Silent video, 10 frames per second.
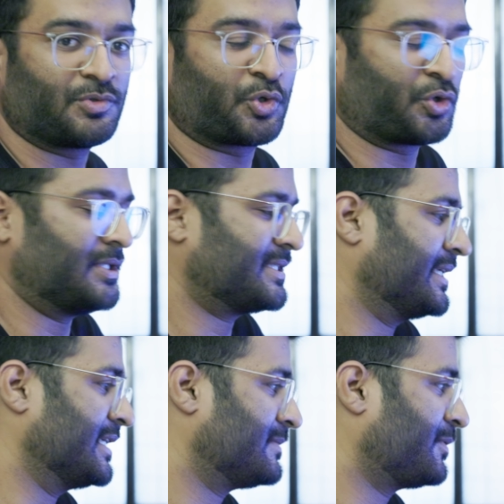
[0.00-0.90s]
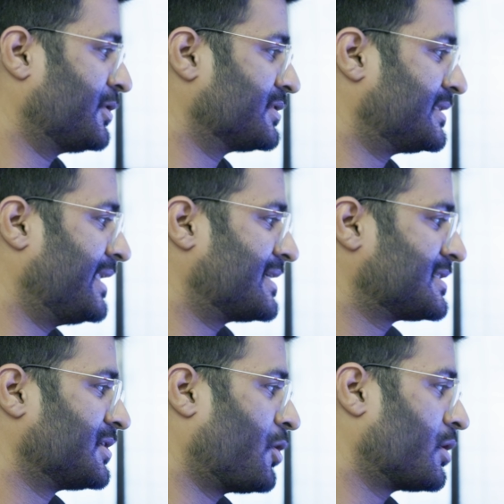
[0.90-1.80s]
tutorial series because
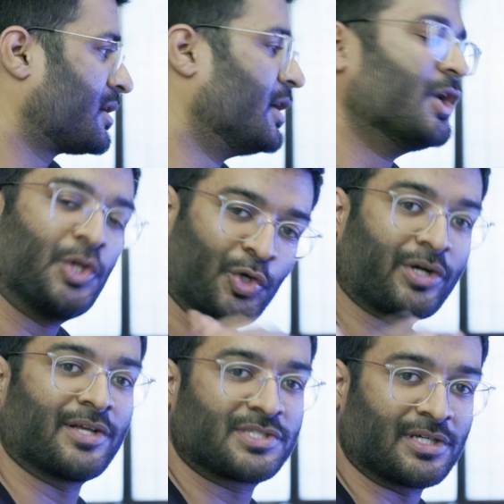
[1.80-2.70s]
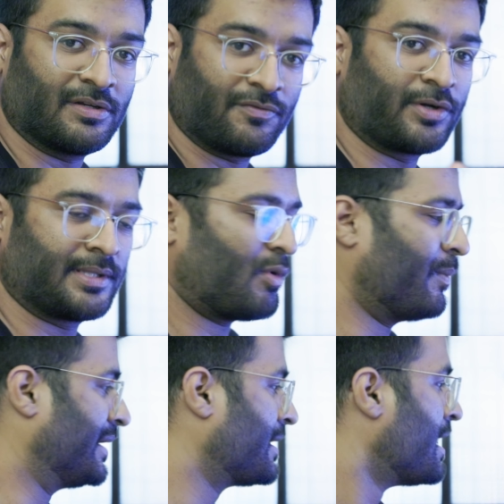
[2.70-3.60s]
that's not your concern for the
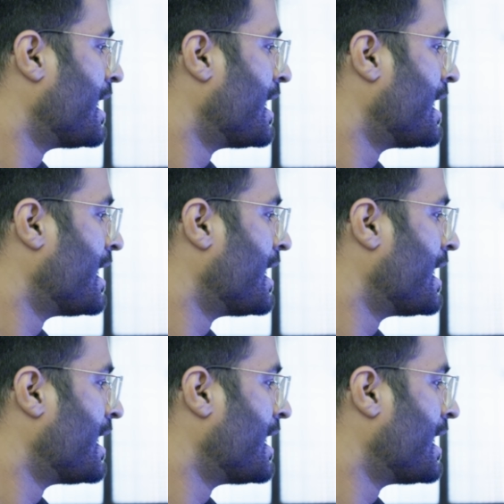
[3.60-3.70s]
moment.